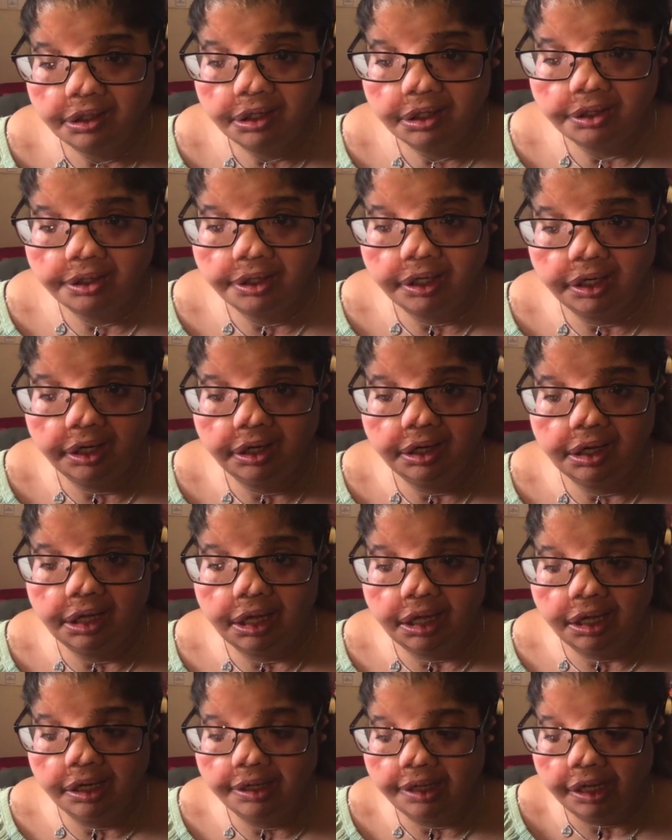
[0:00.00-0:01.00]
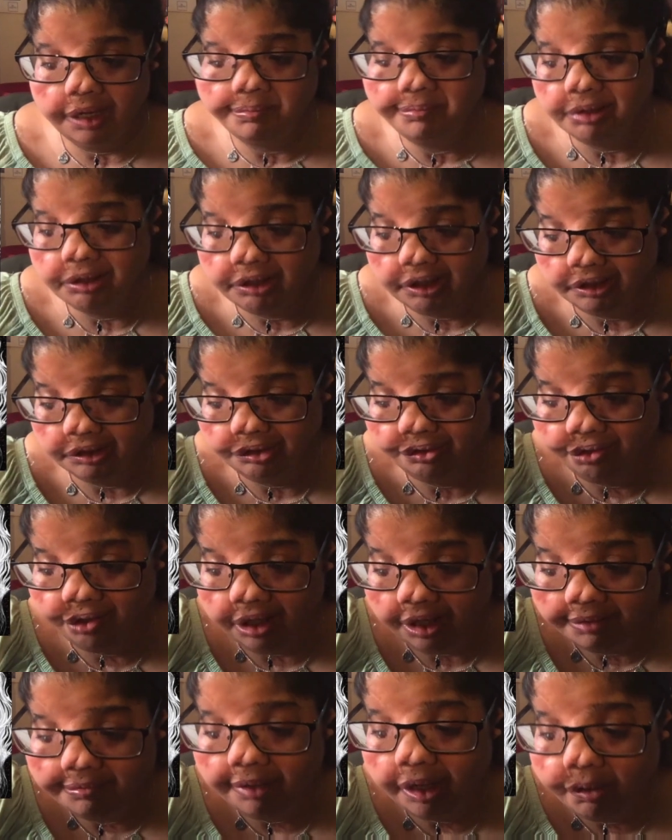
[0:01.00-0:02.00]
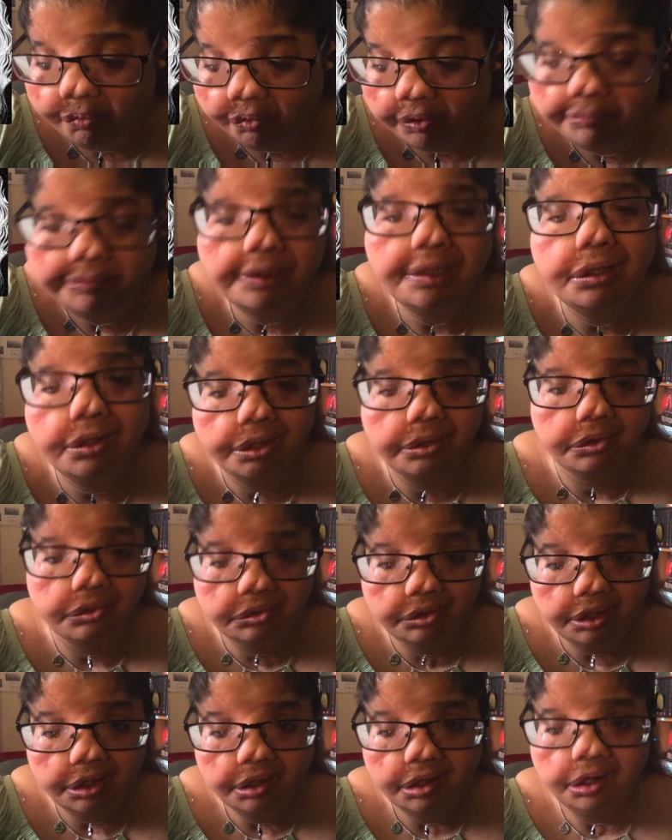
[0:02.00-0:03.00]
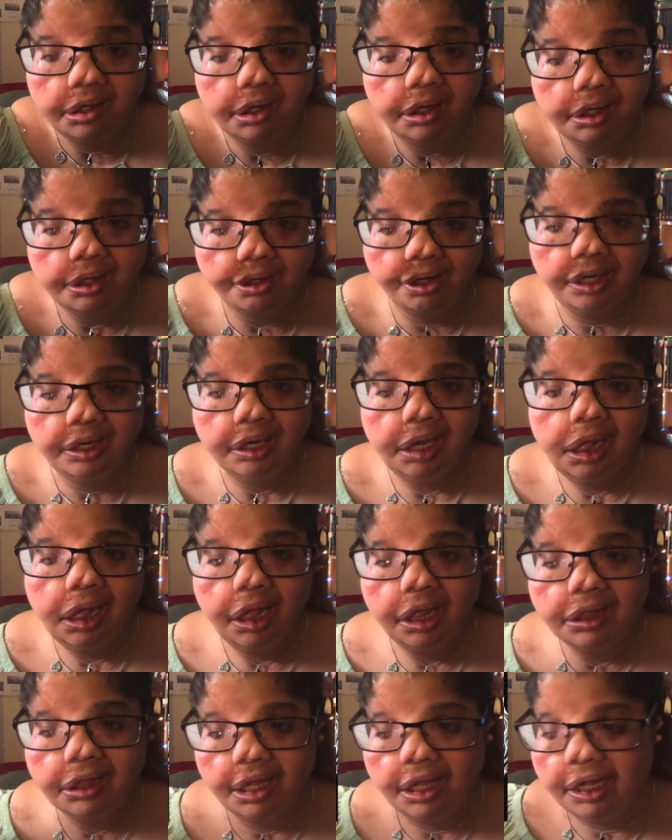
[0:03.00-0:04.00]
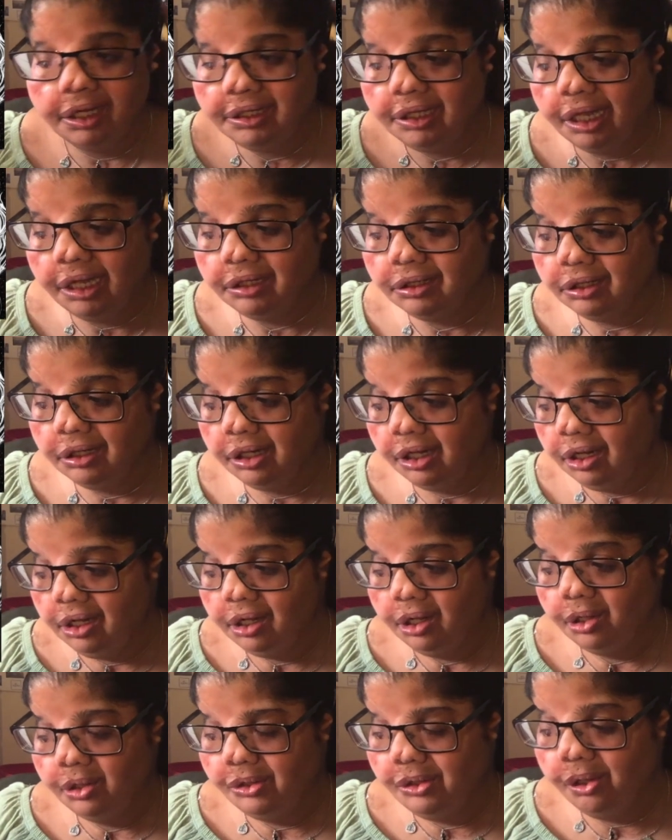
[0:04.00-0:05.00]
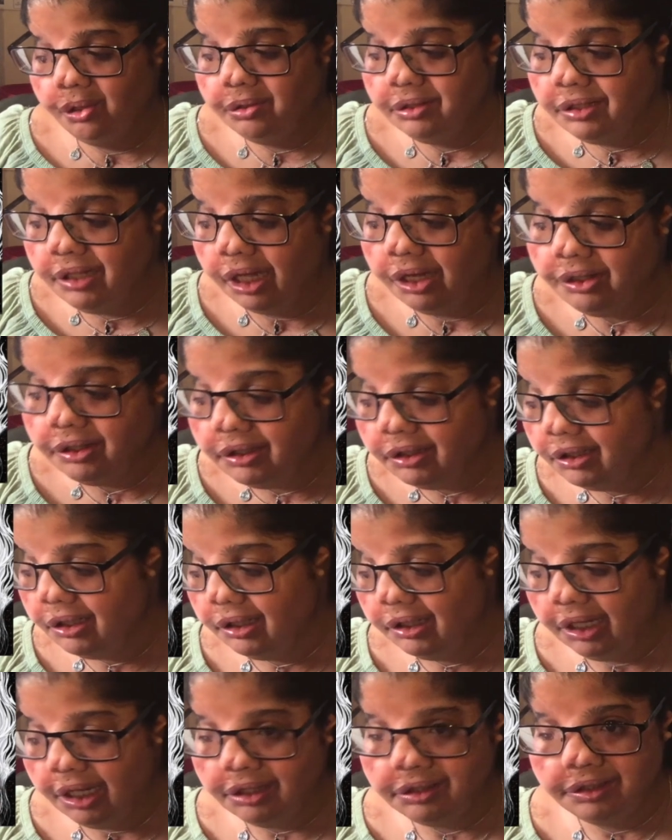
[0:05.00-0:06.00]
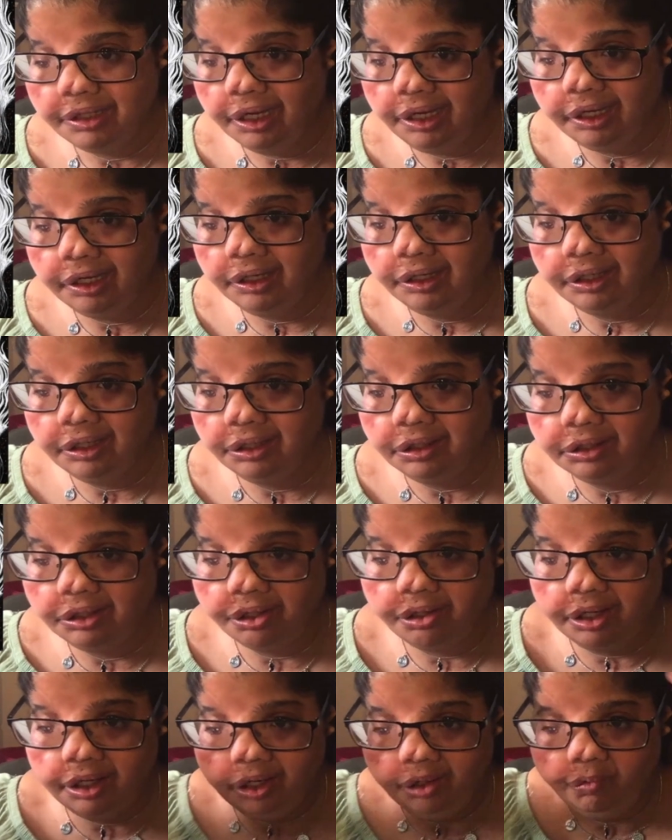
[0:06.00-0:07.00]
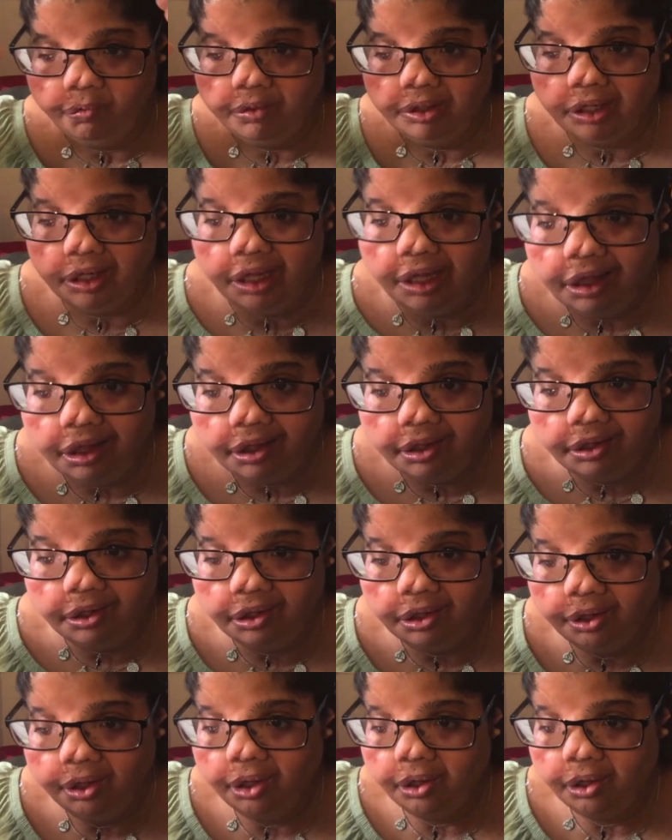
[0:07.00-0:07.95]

When I'm in danger, I will be killed." Right? Again, so Zoe and Zane are like, "What the hell?